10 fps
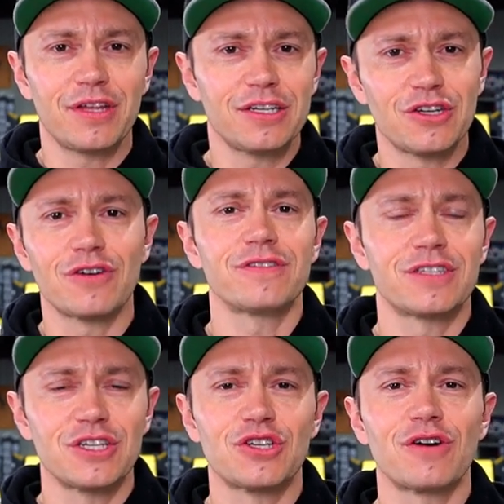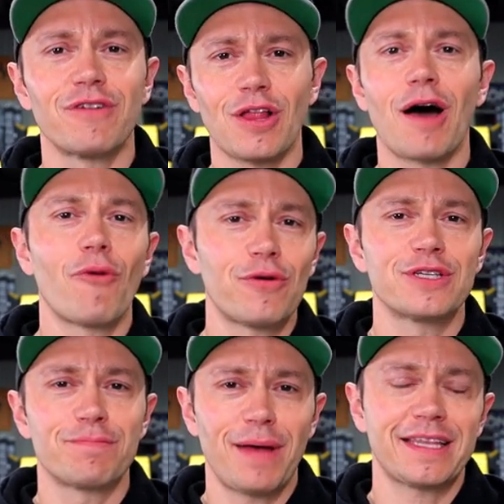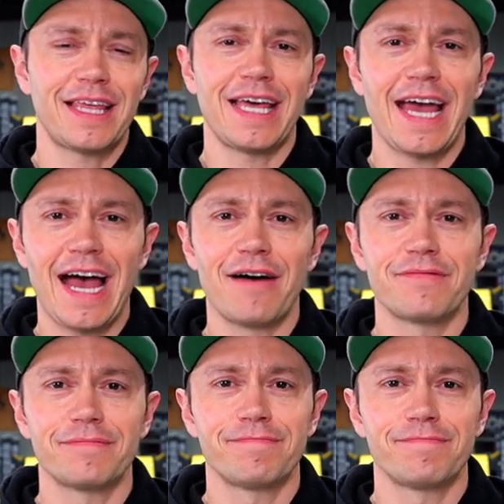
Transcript: They de deserve a lot more respect than they have.